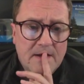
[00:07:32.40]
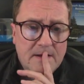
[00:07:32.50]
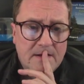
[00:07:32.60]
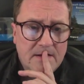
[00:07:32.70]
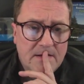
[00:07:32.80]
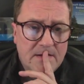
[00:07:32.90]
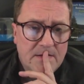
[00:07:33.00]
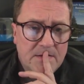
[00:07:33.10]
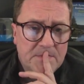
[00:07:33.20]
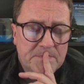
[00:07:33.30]

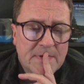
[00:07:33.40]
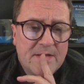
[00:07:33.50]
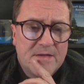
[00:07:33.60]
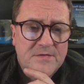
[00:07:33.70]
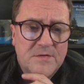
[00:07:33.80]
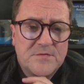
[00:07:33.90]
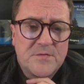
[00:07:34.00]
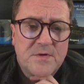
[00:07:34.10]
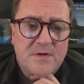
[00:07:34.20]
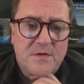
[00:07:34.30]
There's also
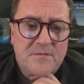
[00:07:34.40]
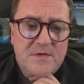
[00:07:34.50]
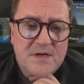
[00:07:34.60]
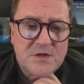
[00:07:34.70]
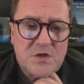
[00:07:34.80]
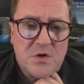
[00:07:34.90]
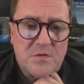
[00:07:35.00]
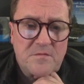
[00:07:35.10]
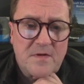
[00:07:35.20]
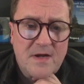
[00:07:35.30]
a .vs code
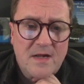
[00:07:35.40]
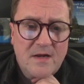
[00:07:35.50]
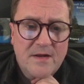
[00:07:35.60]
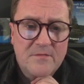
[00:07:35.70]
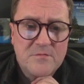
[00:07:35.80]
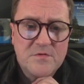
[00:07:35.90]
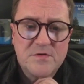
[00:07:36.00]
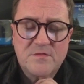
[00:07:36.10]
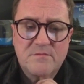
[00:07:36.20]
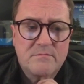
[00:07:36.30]
file that
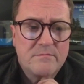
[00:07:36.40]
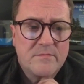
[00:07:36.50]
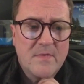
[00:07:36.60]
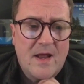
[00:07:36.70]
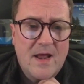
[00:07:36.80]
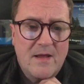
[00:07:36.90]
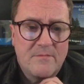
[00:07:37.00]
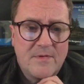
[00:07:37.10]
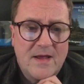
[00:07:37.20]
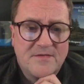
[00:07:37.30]
just
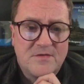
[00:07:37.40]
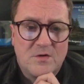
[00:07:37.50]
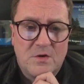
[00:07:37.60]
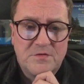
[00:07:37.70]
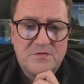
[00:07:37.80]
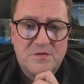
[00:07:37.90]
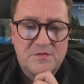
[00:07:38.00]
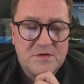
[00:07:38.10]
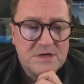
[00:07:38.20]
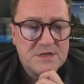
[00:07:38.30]
has a
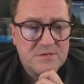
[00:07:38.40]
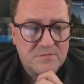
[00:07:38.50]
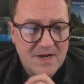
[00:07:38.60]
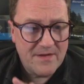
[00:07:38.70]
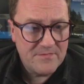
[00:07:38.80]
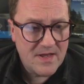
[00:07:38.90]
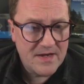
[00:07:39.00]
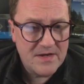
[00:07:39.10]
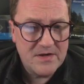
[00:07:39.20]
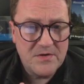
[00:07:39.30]
launch.json. We have that
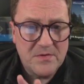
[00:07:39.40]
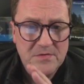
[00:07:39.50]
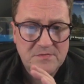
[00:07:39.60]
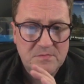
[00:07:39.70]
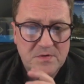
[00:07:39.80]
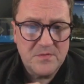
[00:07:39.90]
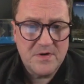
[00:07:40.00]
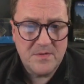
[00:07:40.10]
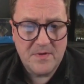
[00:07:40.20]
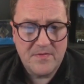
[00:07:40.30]
in here also. We don't
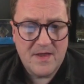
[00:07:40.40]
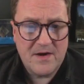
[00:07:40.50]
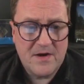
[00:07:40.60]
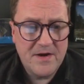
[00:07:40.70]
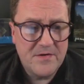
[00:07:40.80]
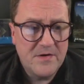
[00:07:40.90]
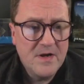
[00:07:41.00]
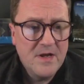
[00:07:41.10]
care about that either.